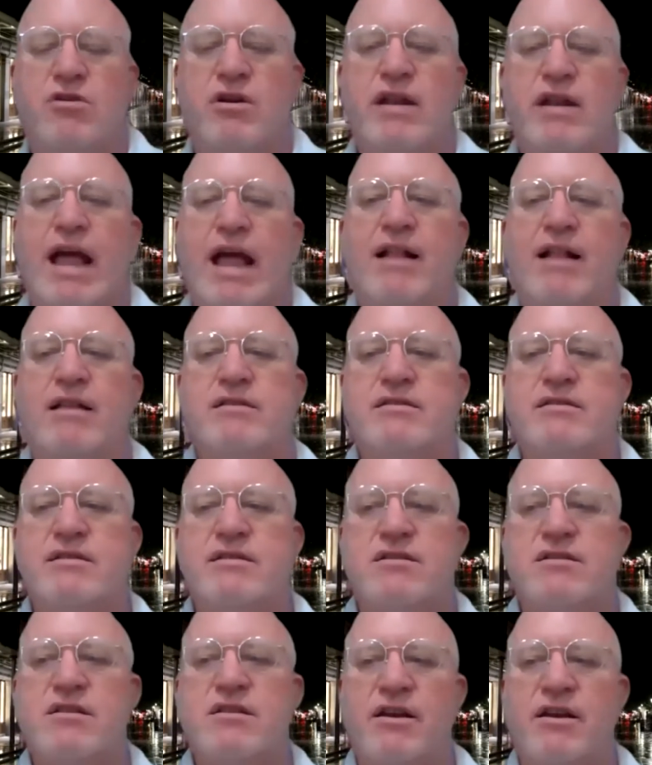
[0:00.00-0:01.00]

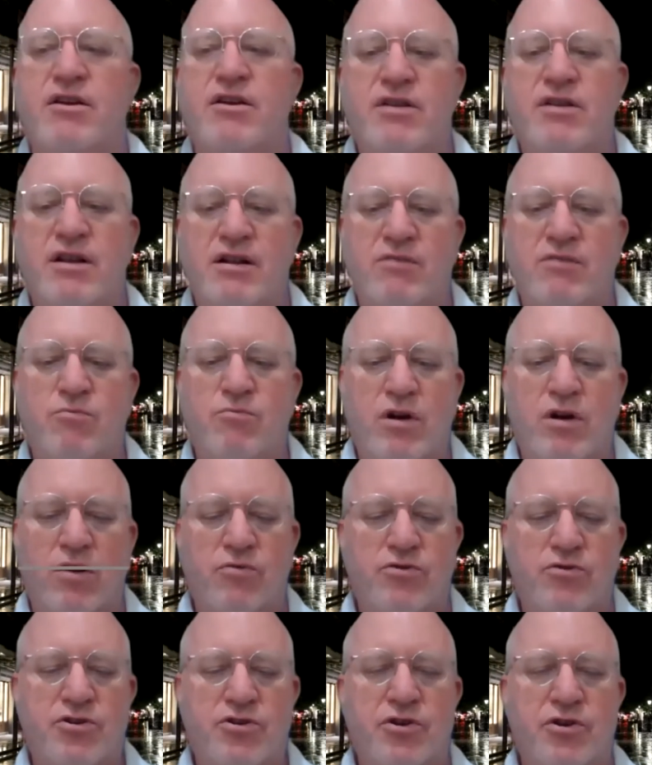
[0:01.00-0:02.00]
analysis like you did in
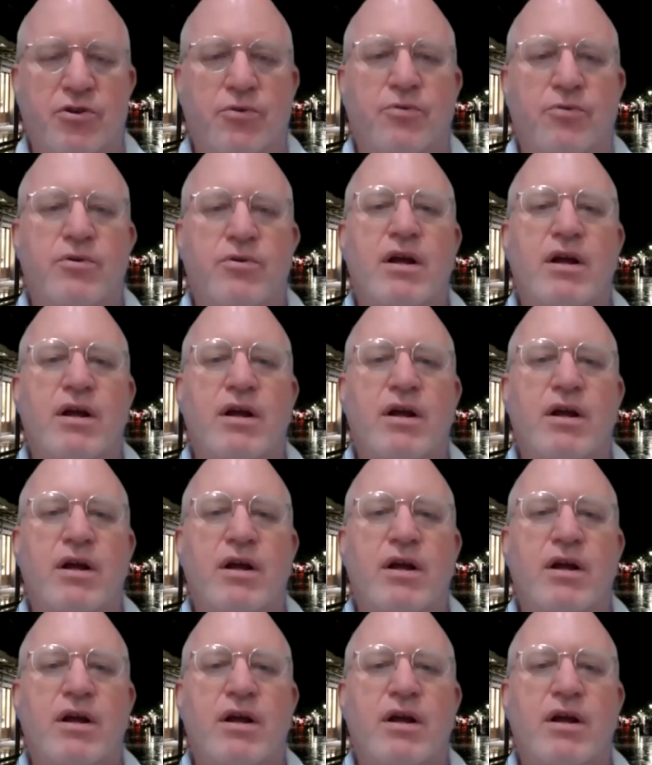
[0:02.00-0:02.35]
102.